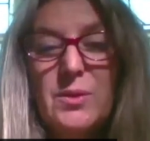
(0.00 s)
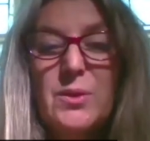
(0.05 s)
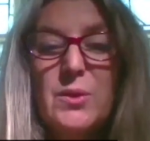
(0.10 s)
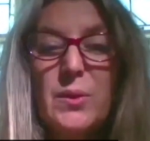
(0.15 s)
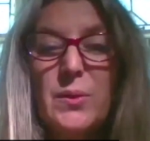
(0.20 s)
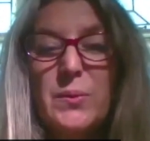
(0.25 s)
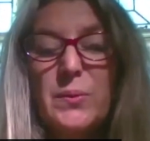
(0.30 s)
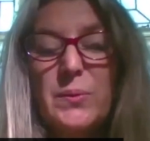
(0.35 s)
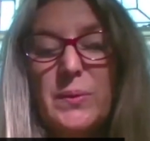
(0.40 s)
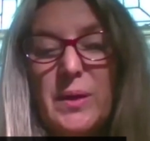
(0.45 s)
Right.
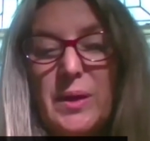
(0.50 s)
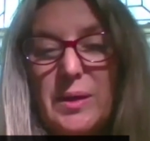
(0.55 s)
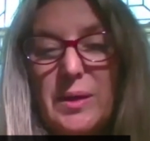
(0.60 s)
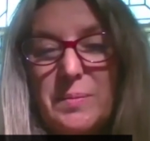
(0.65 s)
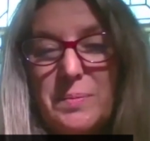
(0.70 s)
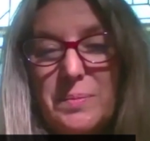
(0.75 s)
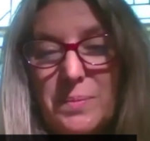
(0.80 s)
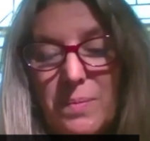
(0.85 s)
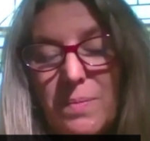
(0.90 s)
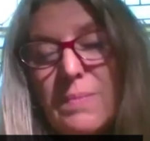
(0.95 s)
So
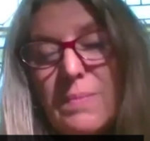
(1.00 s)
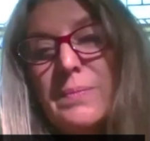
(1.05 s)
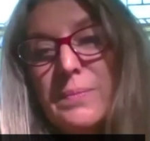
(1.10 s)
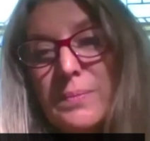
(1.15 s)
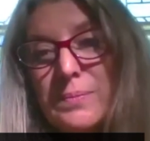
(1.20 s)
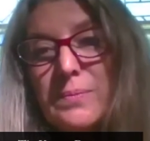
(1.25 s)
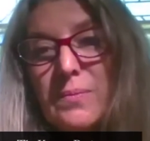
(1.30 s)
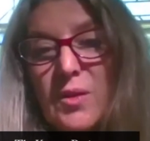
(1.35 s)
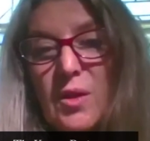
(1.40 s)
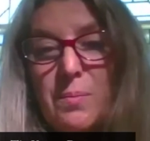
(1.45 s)

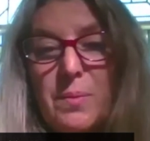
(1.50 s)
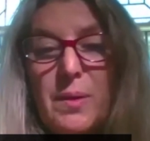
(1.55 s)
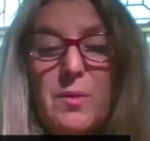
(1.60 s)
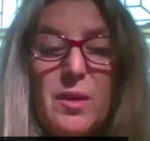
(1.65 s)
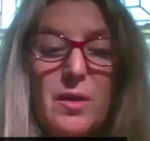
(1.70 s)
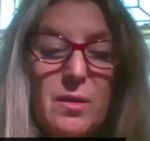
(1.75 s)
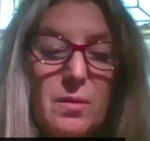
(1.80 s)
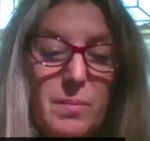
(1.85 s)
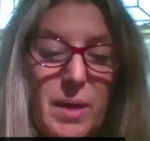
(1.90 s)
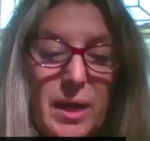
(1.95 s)

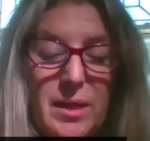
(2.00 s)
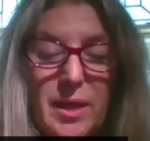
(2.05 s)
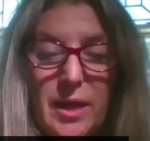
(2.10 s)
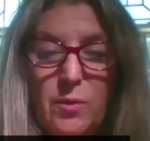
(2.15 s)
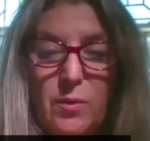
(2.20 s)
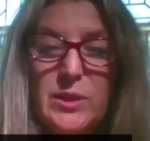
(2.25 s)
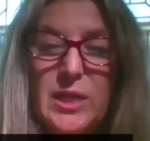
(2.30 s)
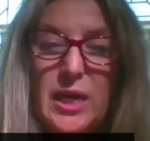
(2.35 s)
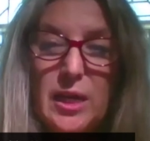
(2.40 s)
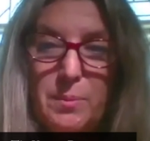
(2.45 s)
my client
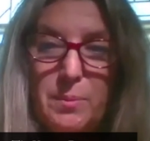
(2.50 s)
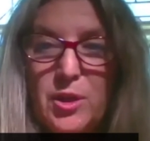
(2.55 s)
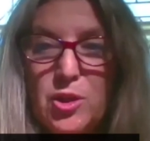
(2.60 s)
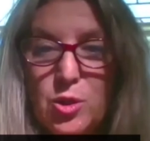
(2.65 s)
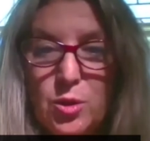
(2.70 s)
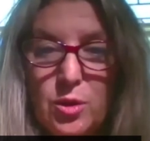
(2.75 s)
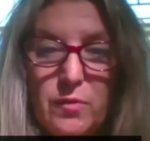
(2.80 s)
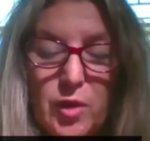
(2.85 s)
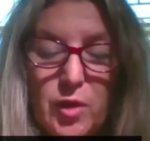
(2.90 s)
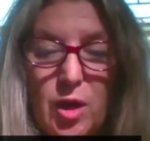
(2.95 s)
will take a
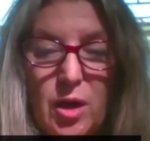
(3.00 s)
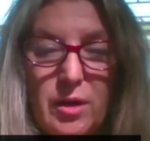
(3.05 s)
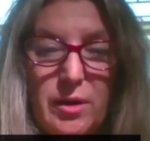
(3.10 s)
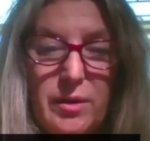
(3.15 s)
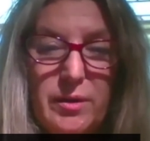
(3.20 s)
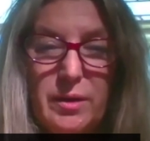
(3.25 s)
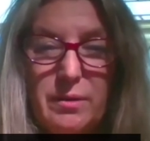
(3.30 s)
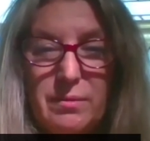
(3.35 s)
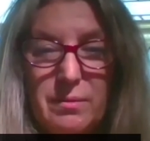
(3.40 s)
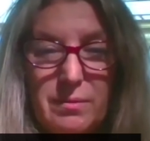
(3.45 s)
picture of the
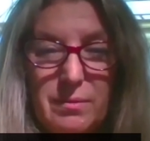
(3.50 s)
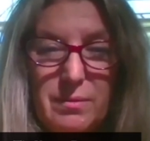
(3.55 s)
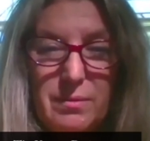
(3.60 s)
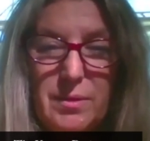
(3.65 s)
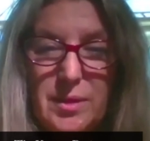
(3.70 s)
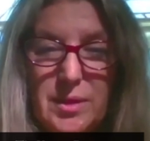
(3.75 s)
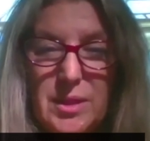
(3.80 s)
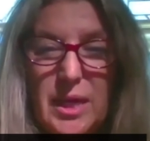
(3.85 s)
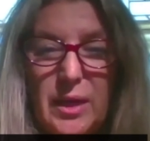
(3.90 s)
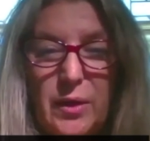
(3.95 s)
card and
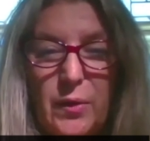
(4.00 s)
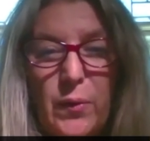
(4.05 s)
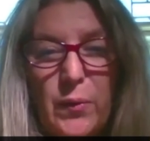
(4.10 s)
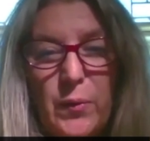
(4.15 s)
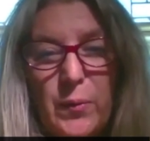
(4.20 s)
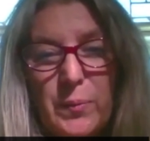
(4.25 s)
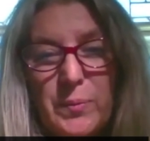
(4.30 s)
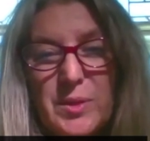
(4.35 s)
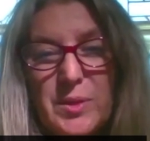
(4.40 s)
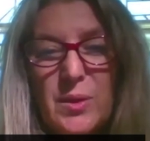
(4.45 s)
take it
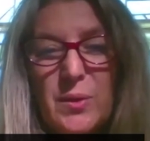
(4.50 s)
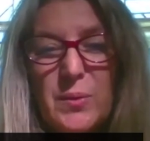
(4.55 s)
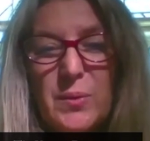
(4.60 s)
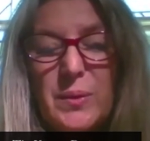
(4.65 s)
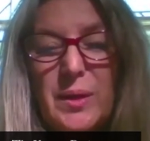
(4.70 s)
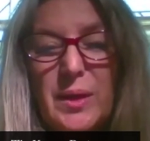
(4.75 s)
home. So